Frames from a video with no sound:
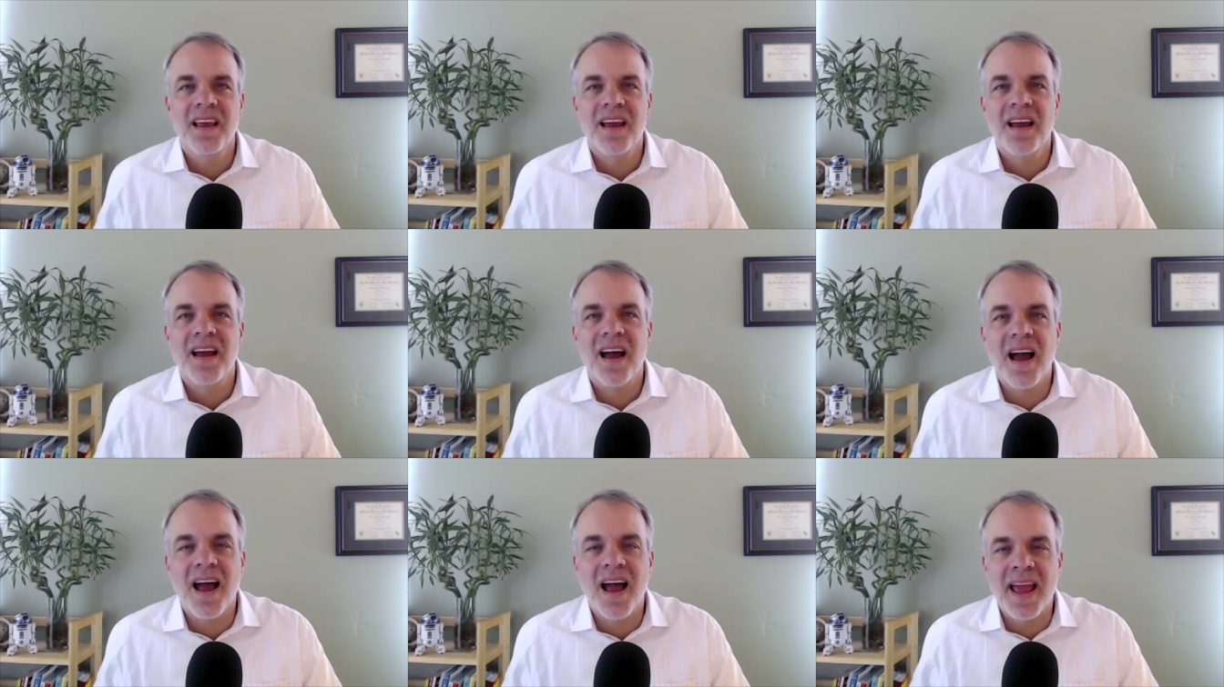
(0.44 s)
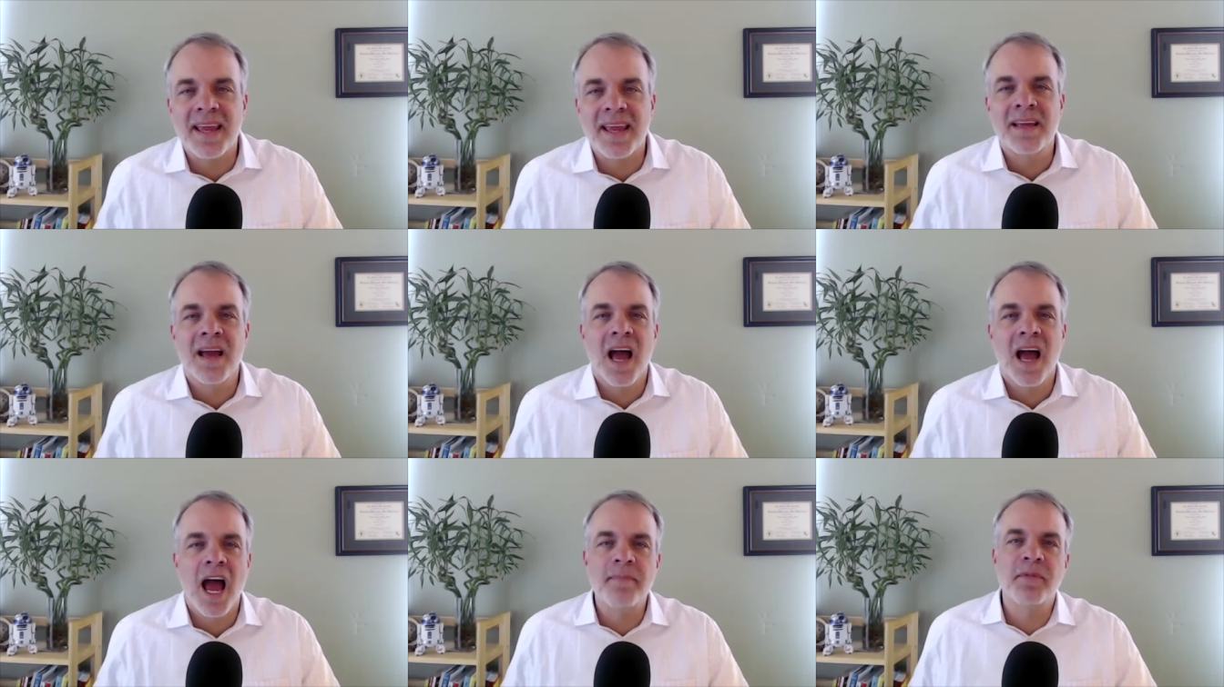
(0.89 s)
Hi,
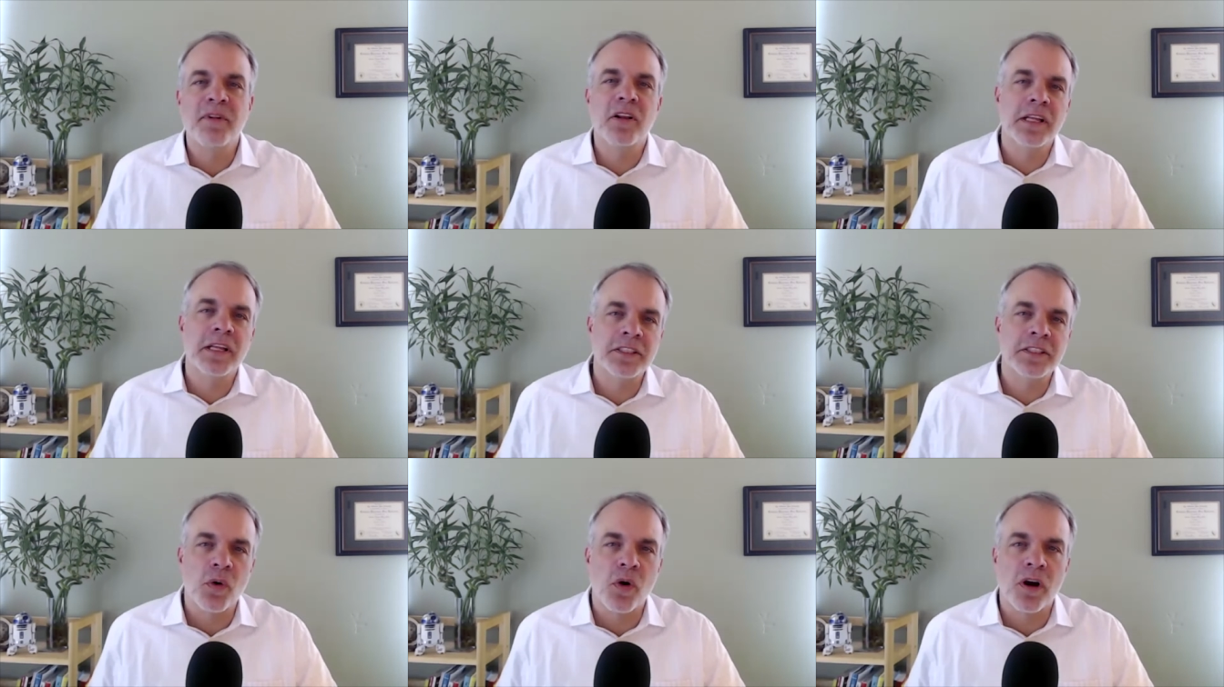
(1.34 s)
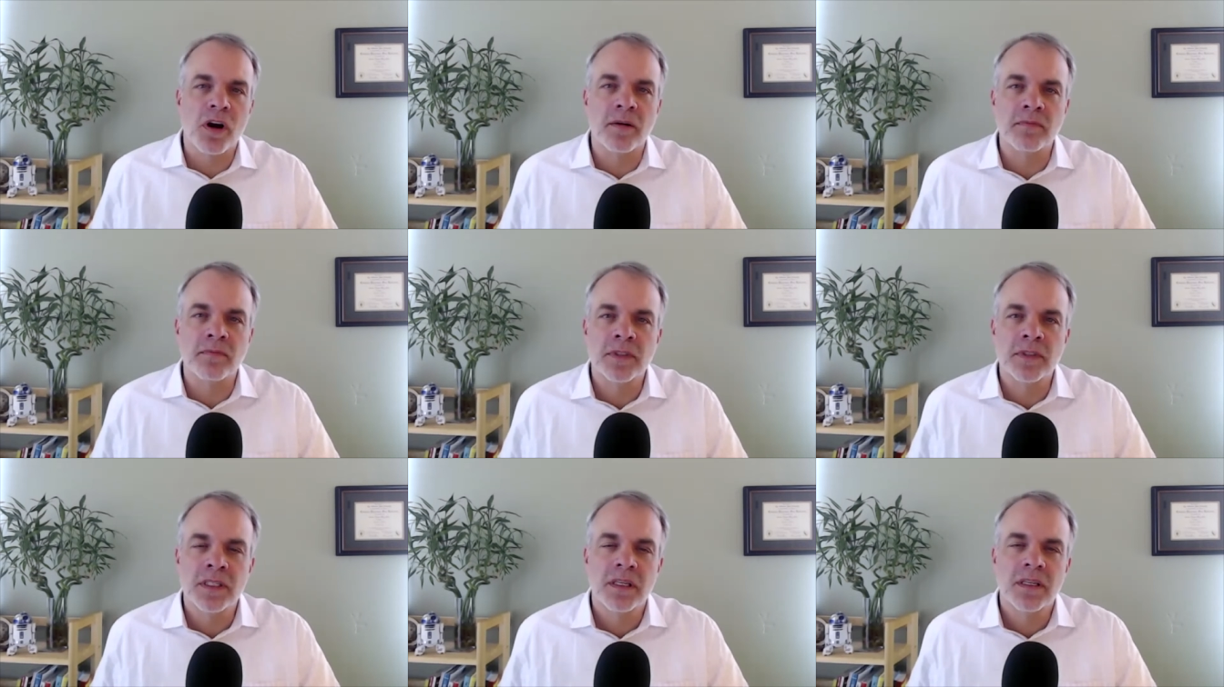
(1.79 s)
I'm Clint Orem,
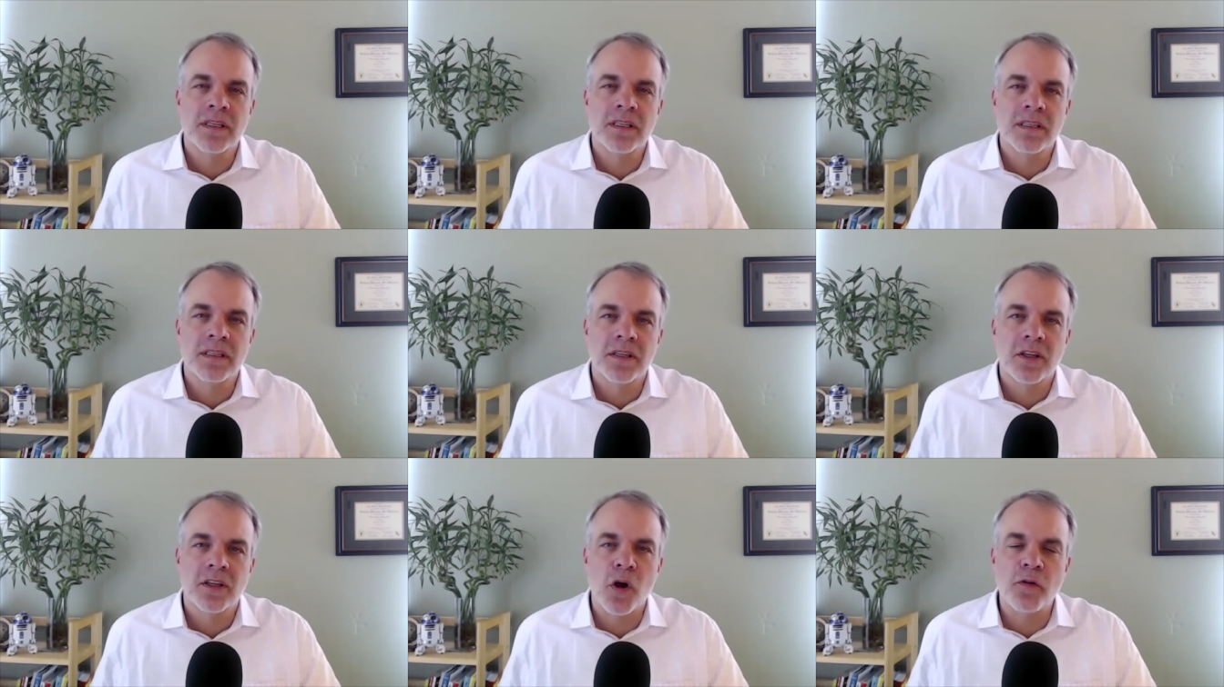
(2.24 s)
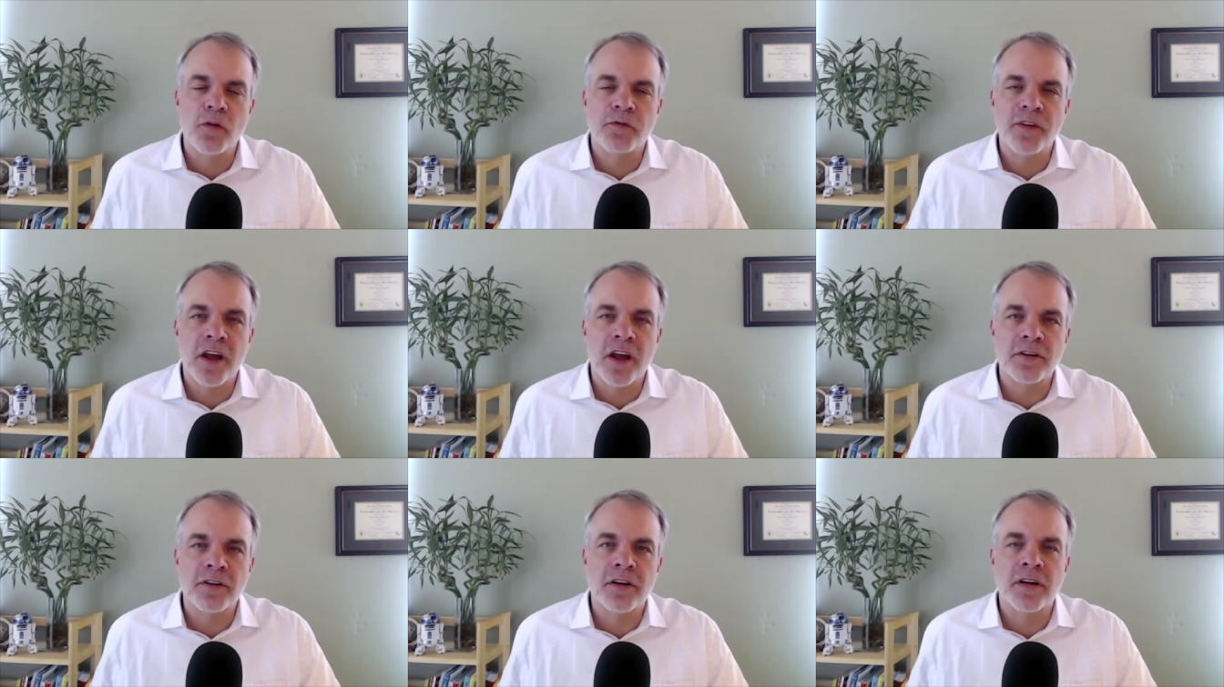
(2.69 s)

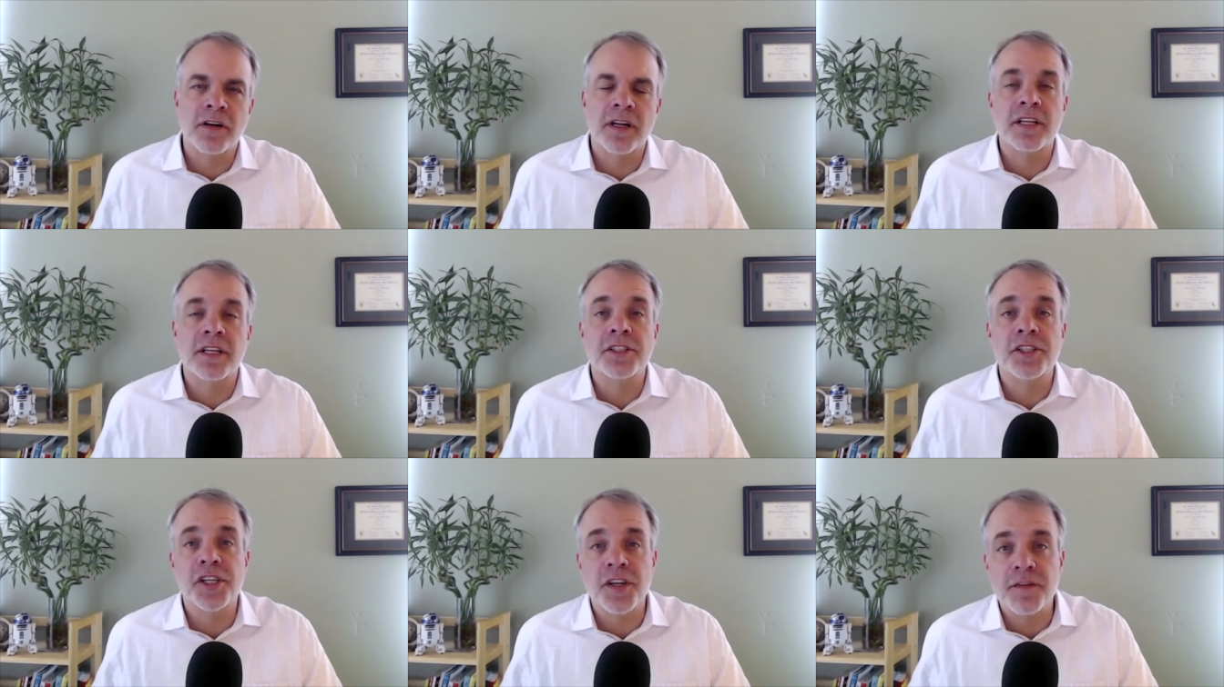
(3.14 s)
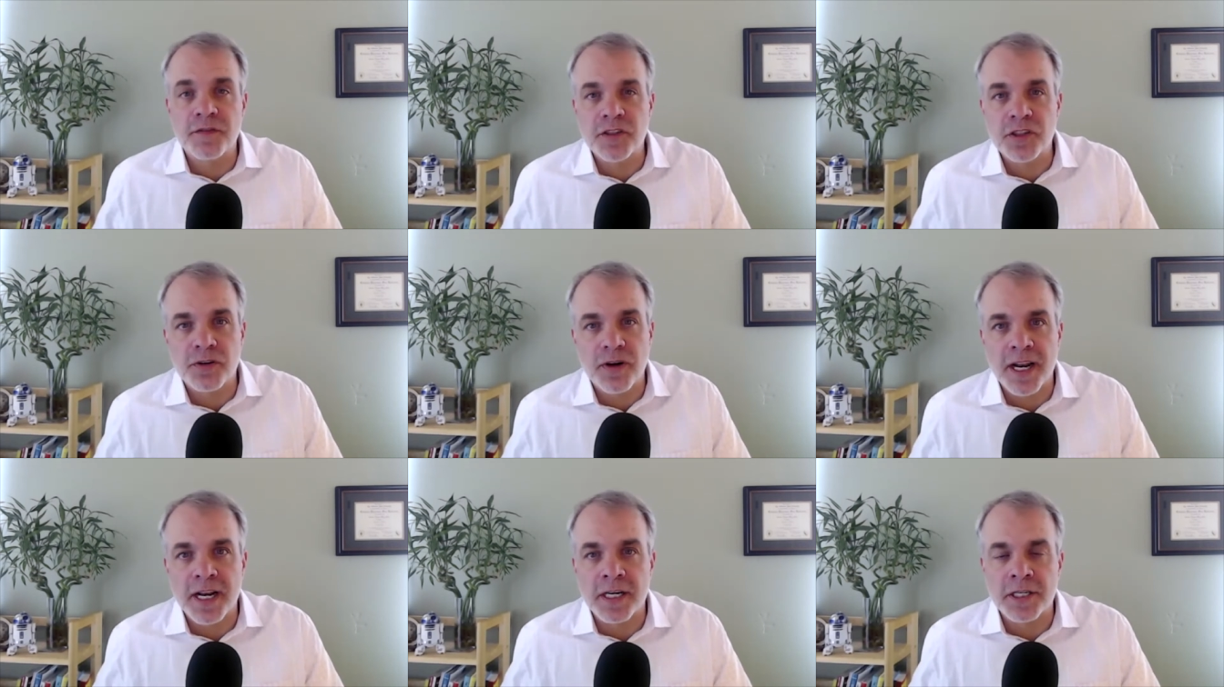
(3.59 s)
co-founder and chief
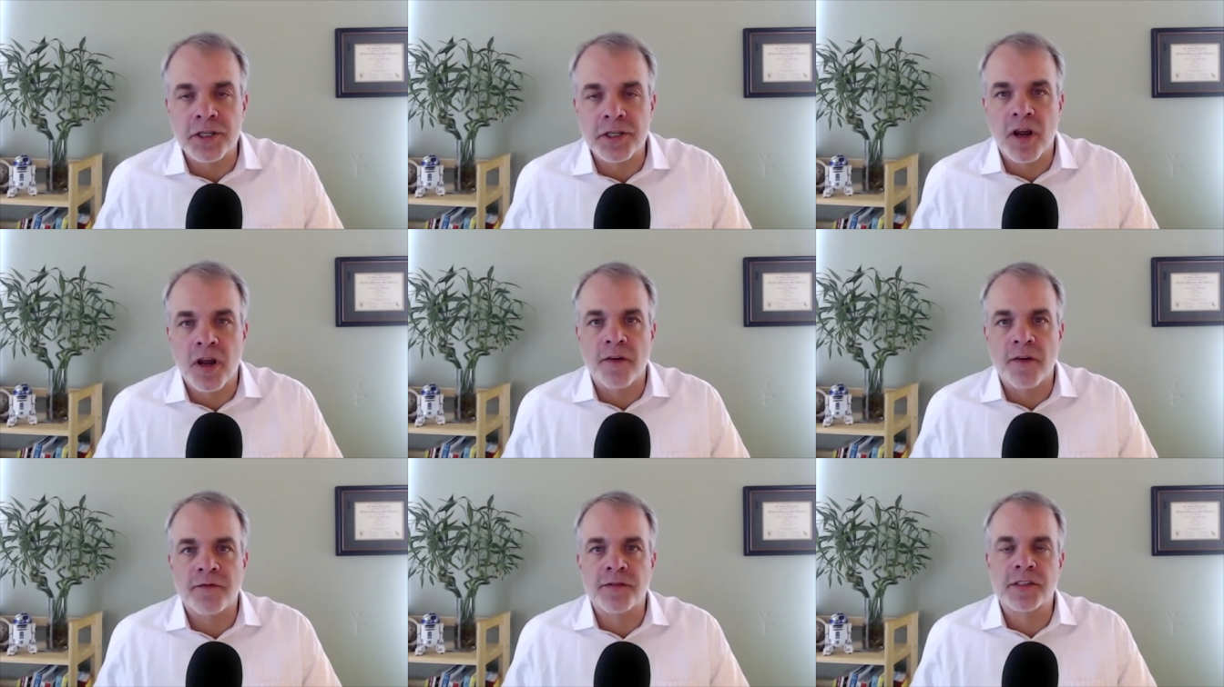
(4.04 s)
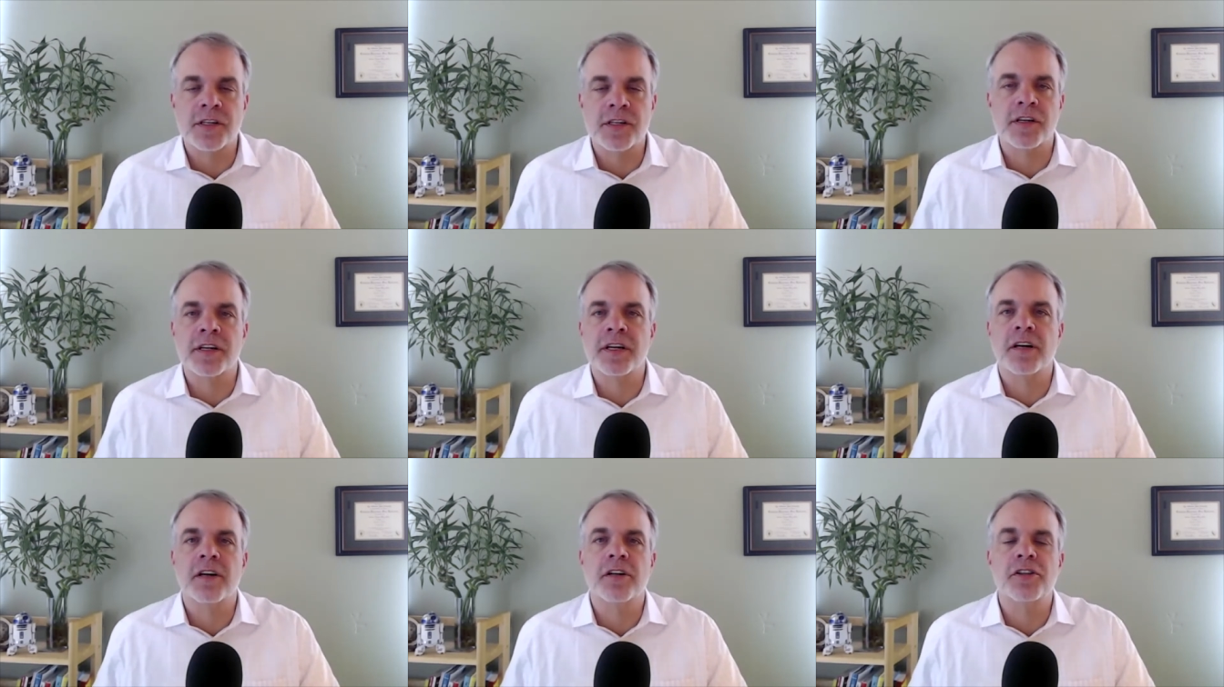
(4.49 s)
strategy officer here at